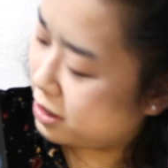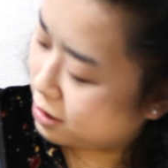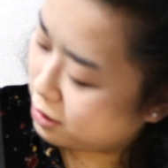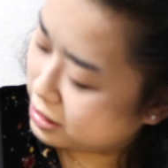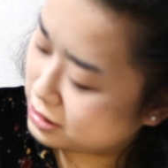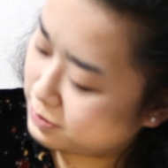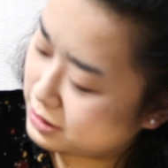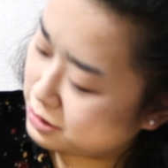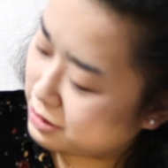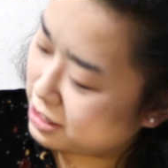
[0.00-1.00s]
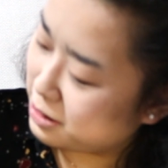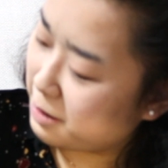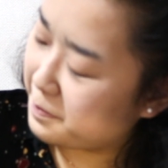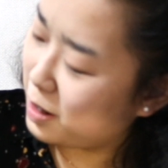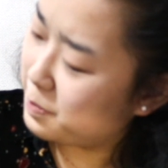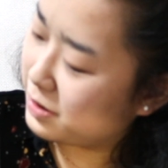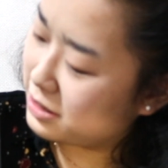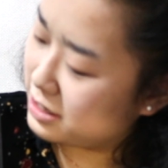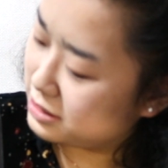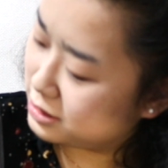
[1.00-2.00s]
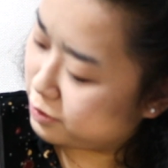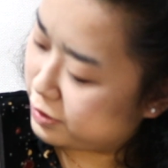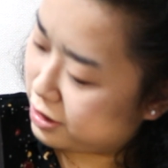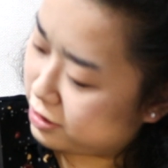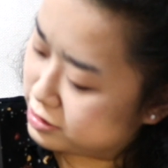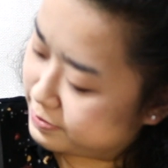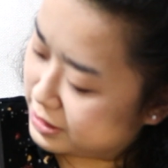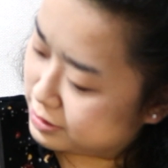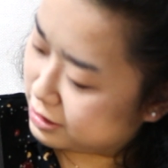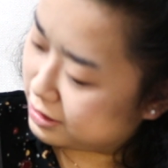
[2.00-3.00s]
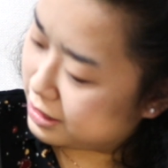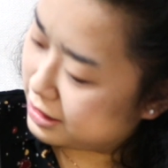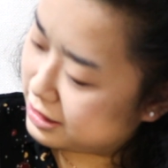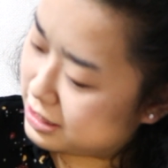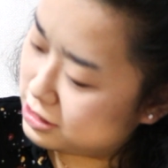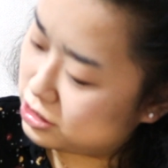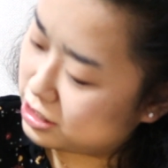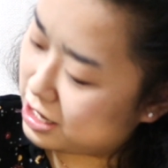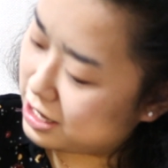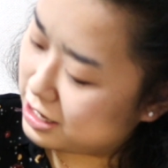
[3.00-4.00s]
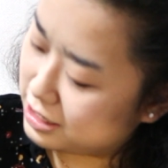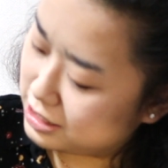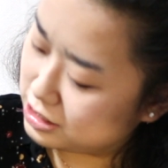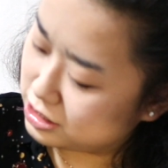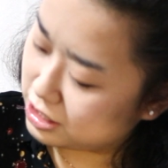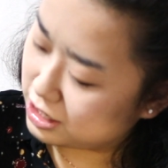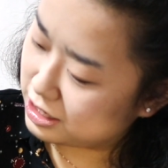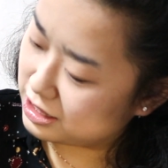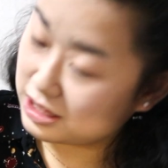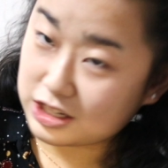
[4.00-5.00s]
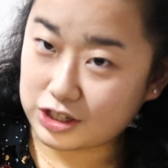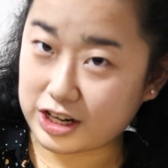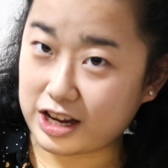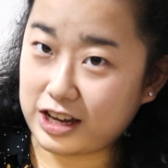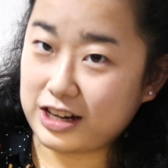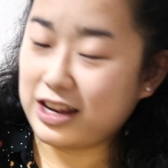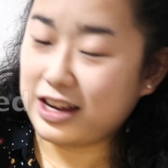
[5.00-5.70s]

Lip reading: are going to be doing purple look, so we are going to be using this shade, and this shade.